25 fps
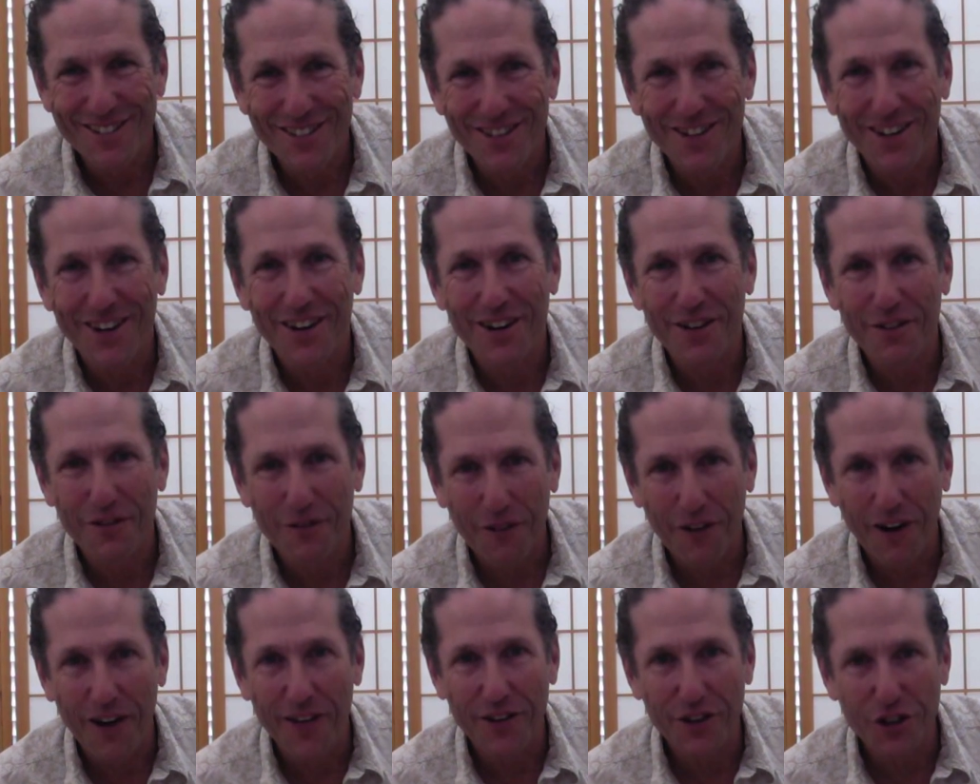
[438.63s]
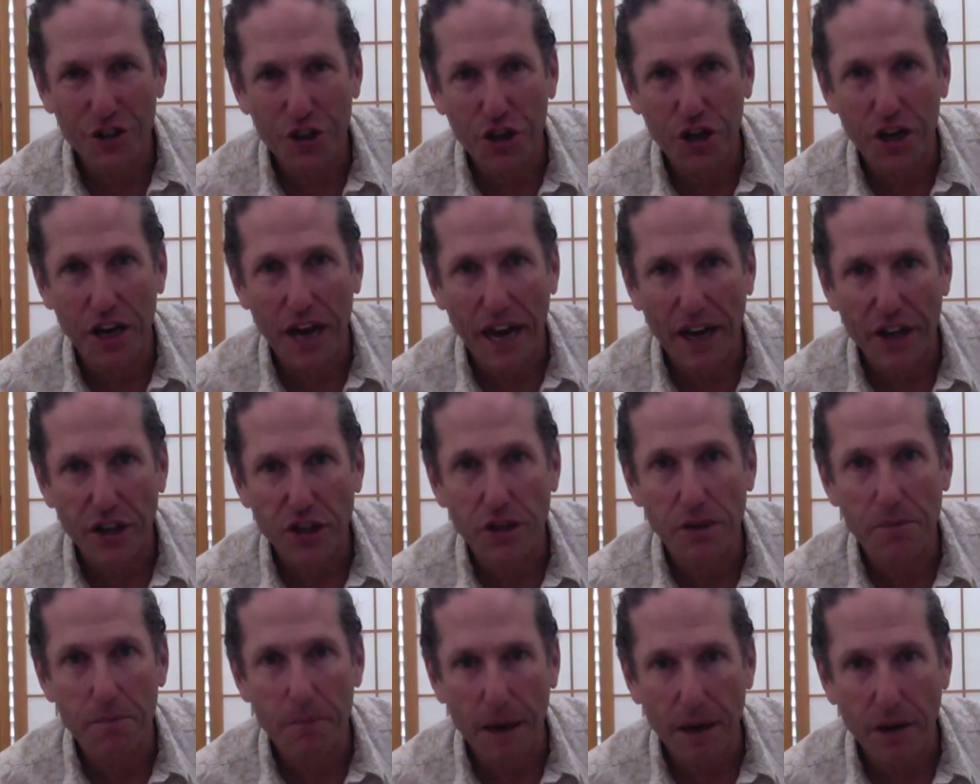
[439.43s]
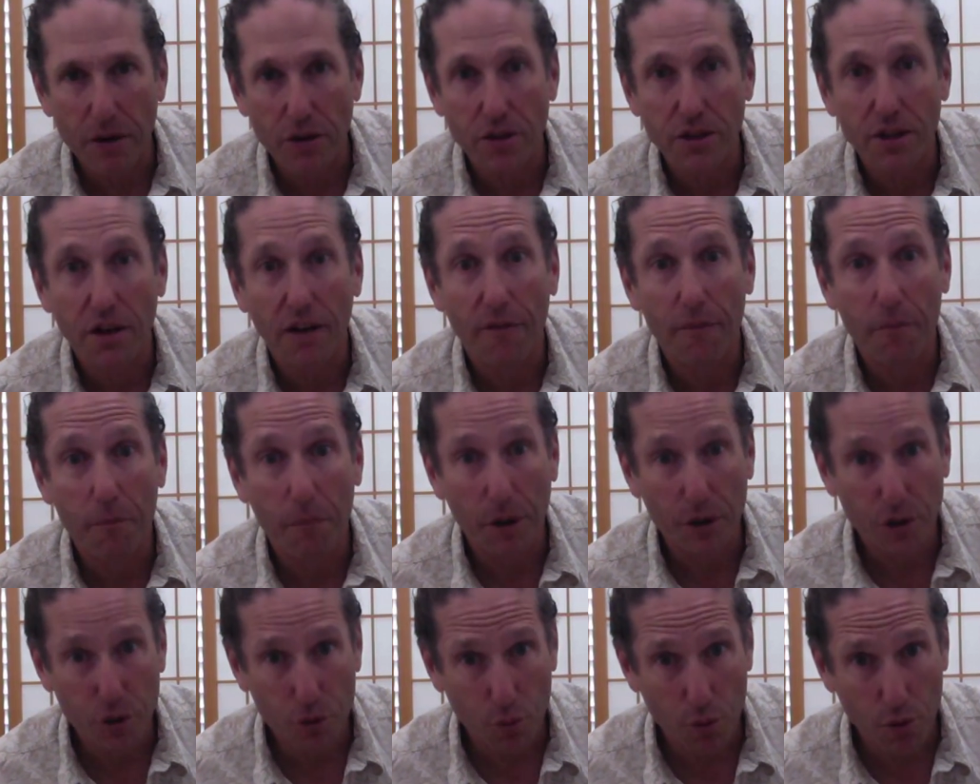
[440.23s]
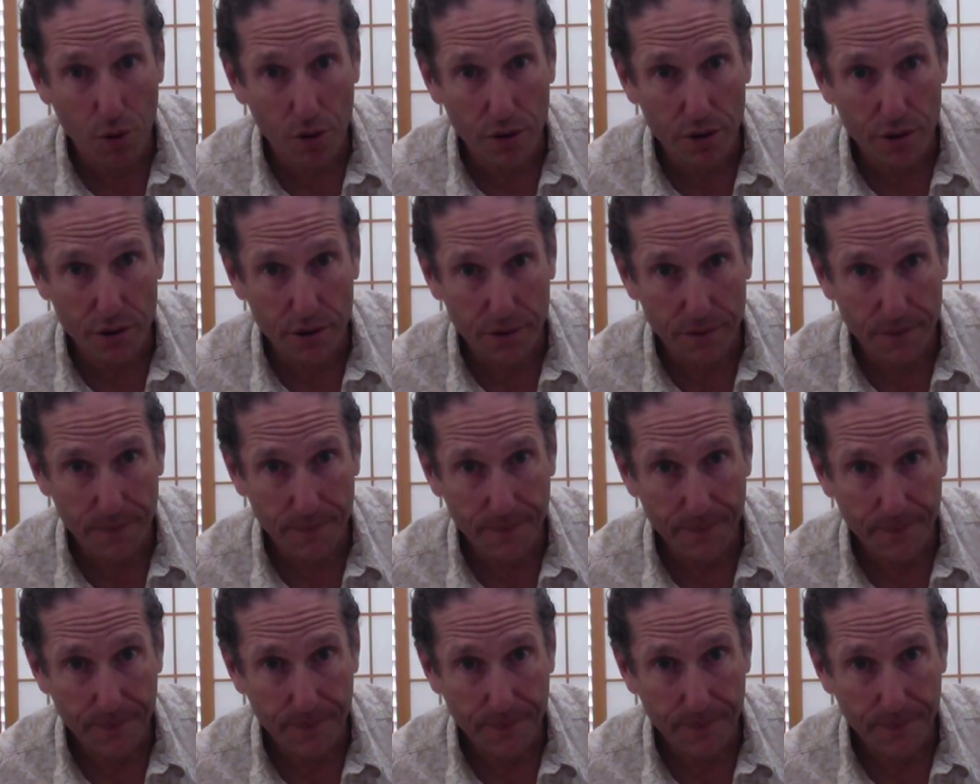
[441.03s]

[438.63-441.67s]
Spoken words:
you're going to find that you could actually make yourself much worse